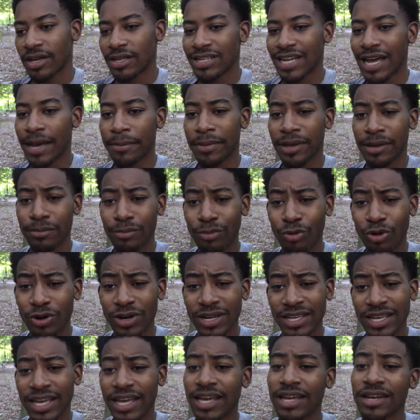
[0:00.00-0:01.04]
not being born
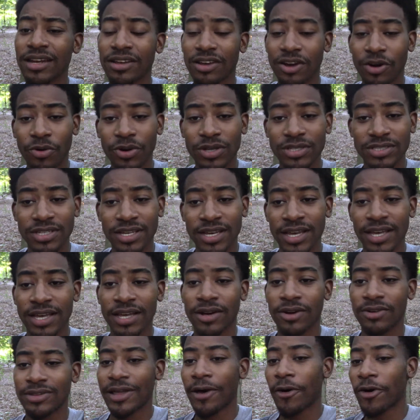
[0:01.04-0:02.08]
again, and going to
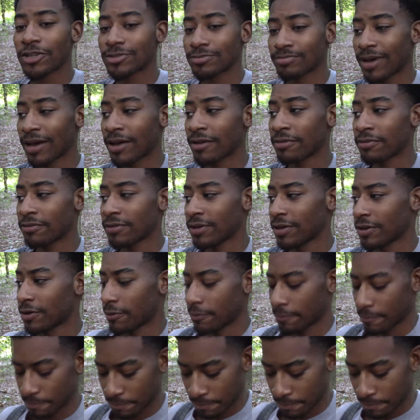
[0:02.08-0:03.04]
hell. That was my fear.